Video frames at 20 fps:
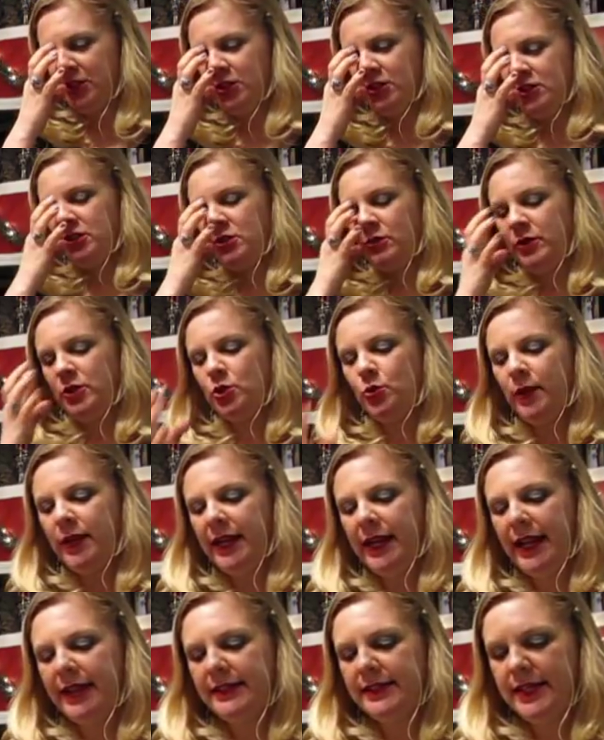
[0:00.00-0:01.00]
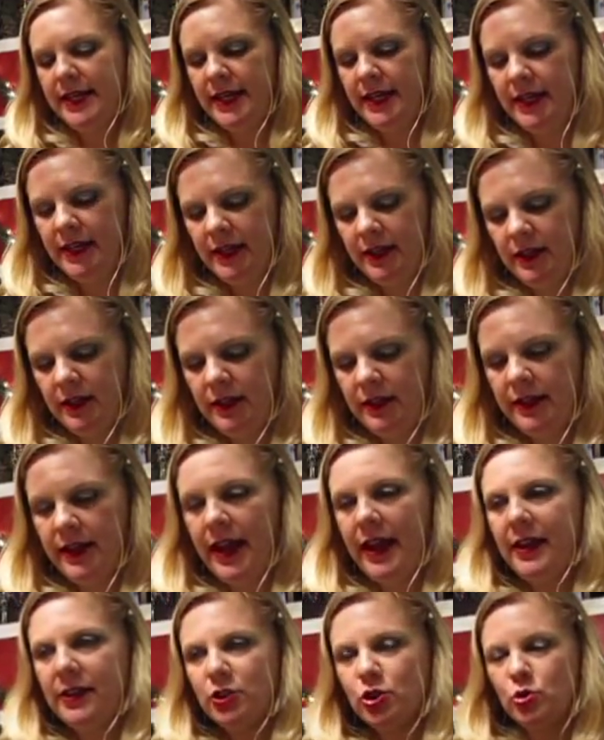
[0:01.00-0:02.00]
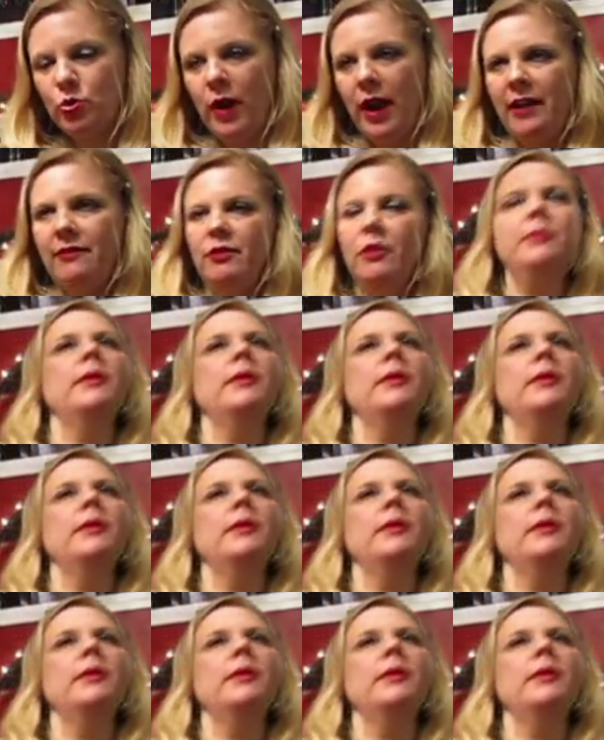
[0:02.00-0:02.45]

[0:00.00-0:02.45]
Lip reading: So in 2019, yeah, travel